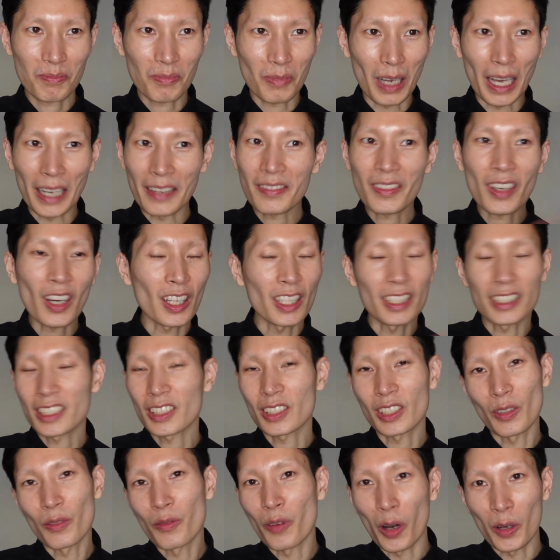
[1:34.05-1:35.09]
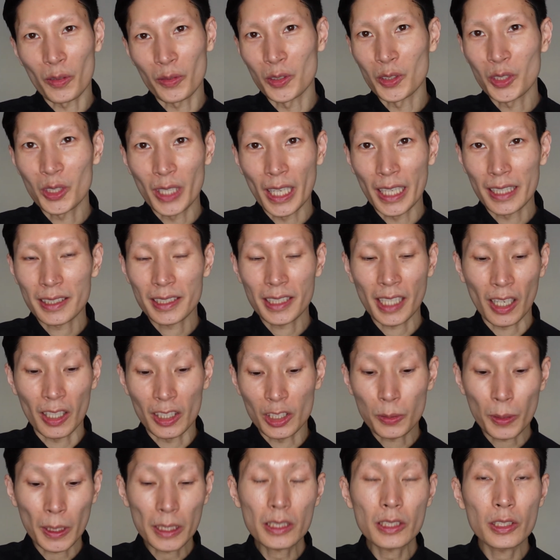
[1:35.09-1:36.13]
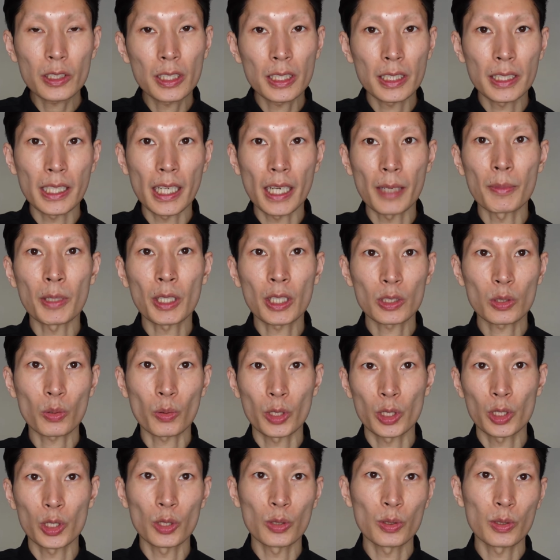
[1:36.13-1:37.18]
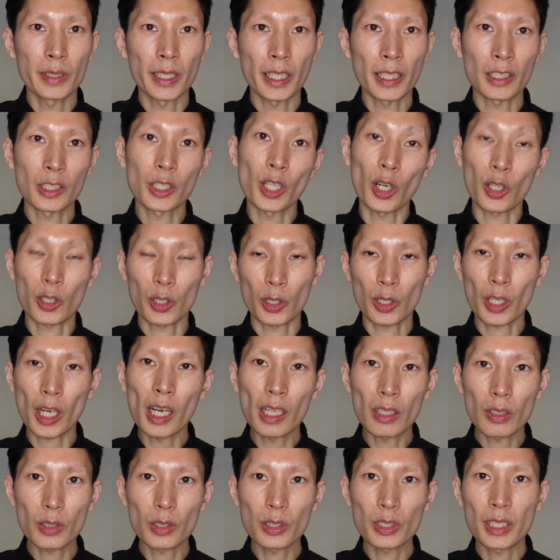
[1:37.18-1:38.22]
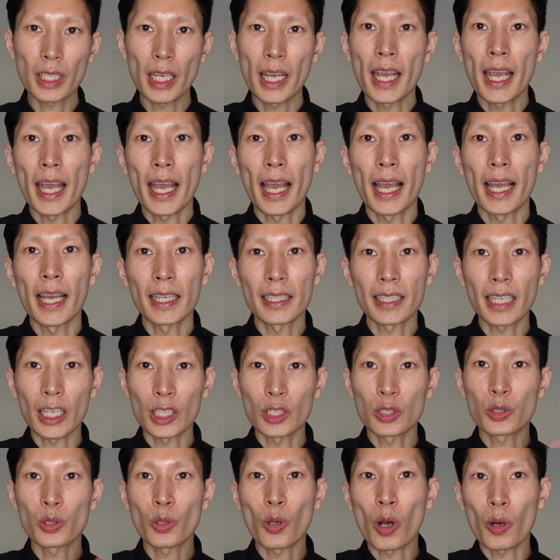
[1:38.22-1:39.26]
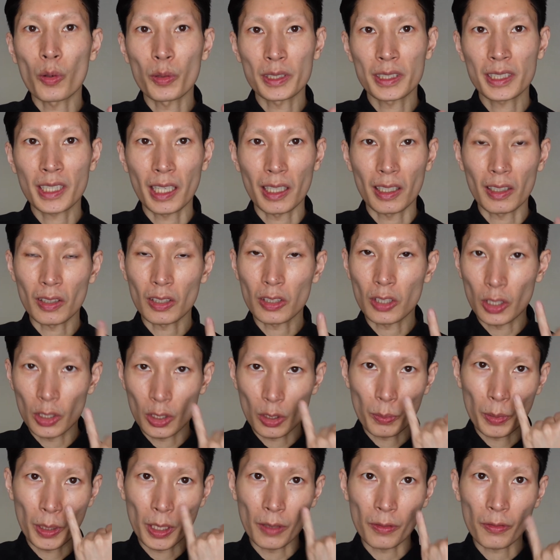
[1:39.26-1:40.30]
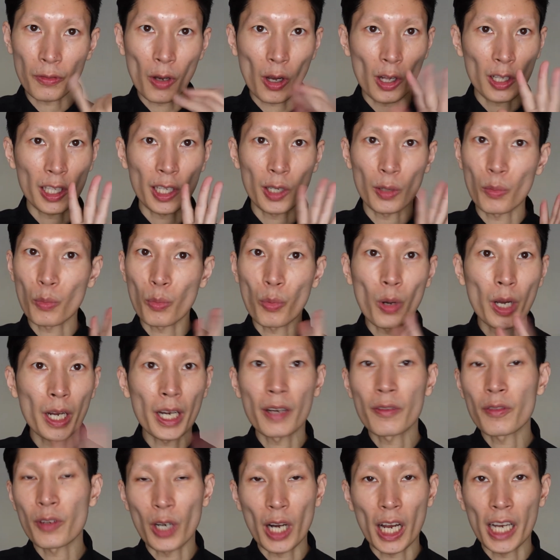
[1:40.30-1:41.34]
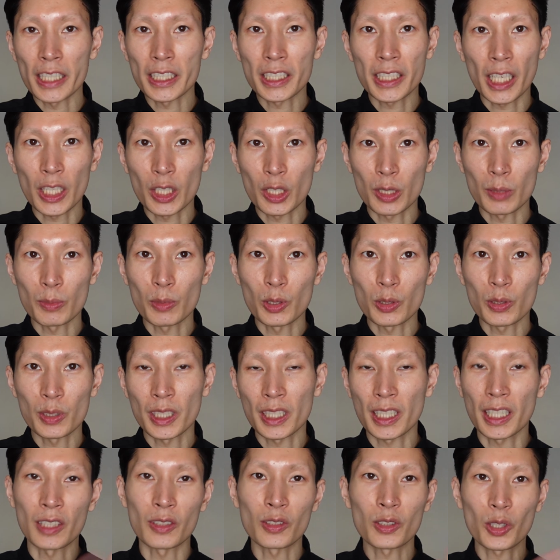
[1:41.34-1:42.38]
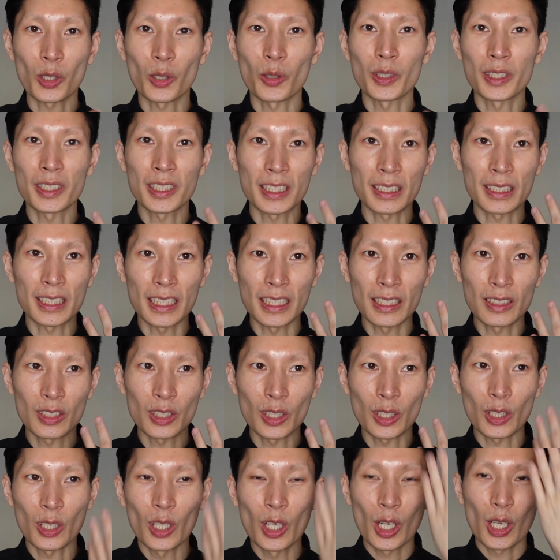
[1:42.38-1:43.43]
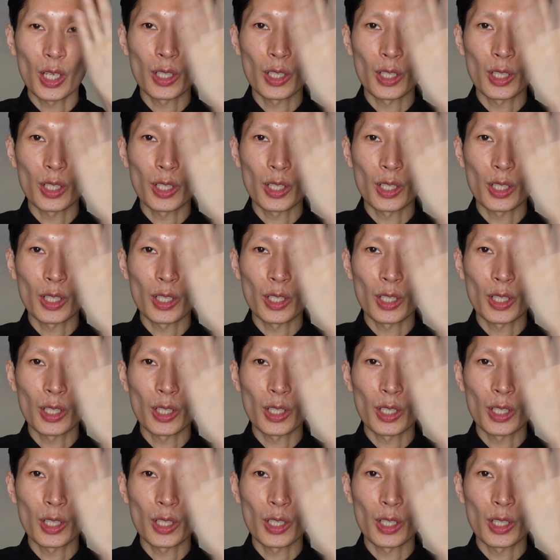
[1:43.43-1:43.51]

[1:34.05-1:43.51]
I got just evolved into that style, especially today because we're using darker colors, and I do always get a little bit of fallout, whatever eyeshadow I'm using, and so it's just easier.